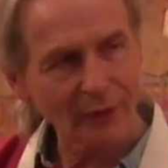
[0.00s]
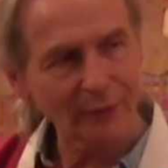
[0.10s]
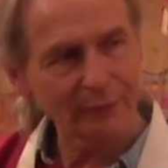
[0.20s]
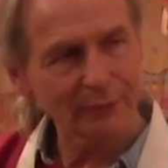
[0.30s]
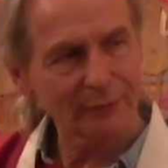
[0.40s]
that
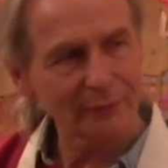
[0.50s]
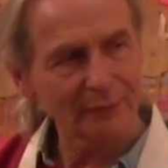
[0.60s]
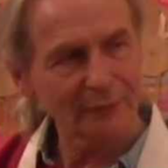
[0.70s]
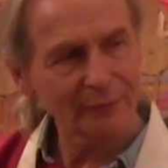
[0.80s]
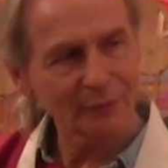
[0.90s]
there wasn't
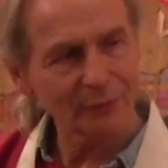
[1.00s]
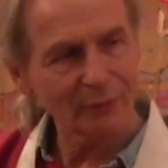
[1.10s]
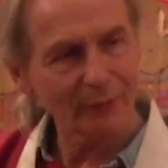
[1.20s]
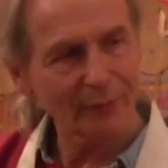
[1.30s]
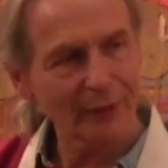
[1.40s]
something
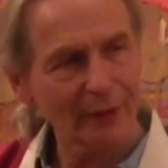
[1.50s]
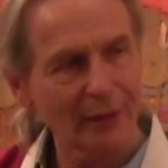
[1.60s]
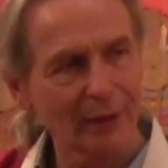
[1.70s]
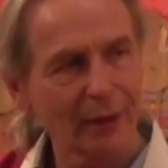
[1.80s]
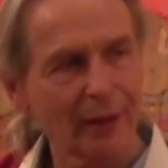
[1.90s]
sparklier. So,